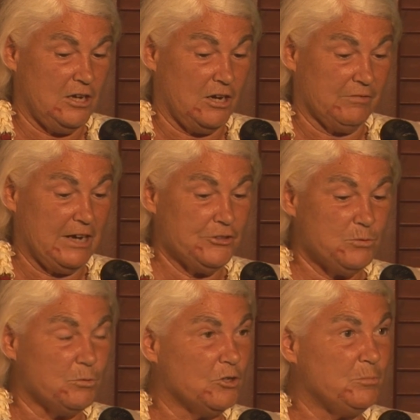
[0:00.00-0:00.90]
around the
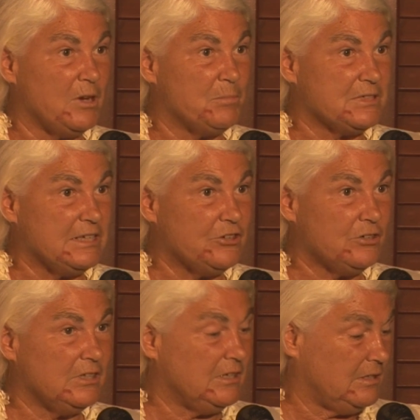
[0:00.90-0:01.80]
world, but
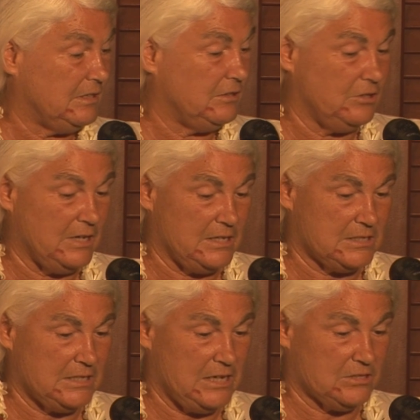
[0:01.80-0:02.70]
particularly in the United
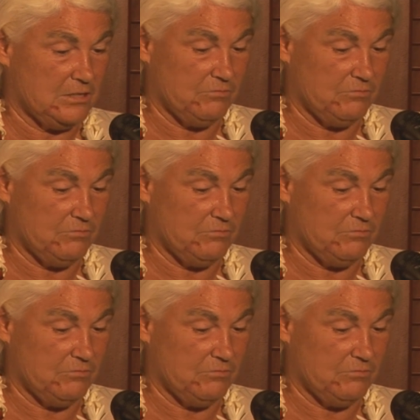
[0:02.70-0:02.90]
States. So the